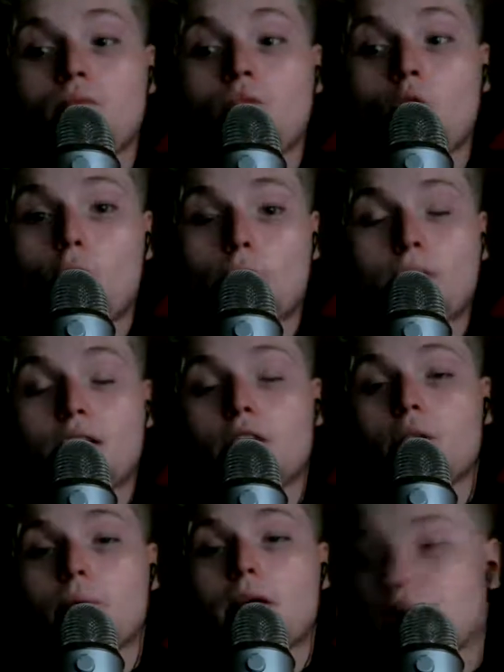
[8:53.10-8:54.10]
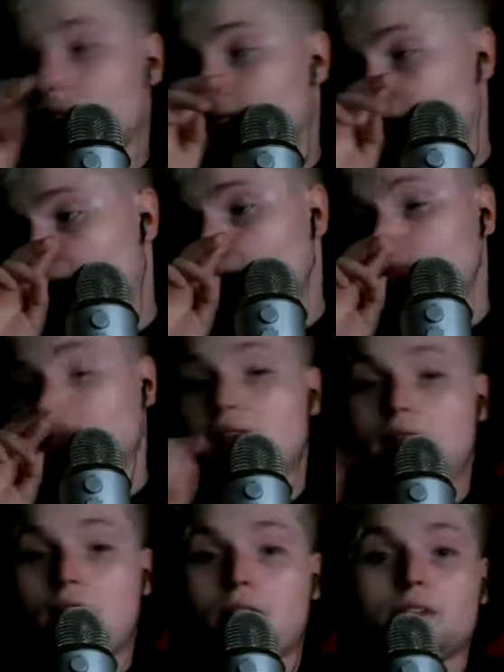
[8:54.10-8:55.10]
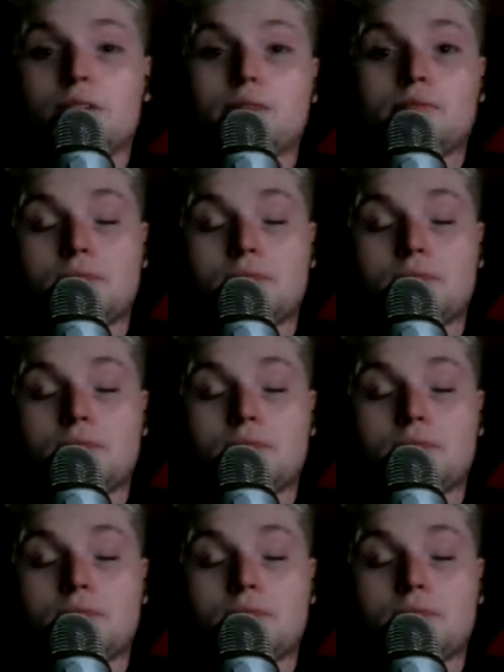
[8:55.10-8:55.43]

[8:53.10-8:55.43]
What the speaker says: or a meteorite that comes down,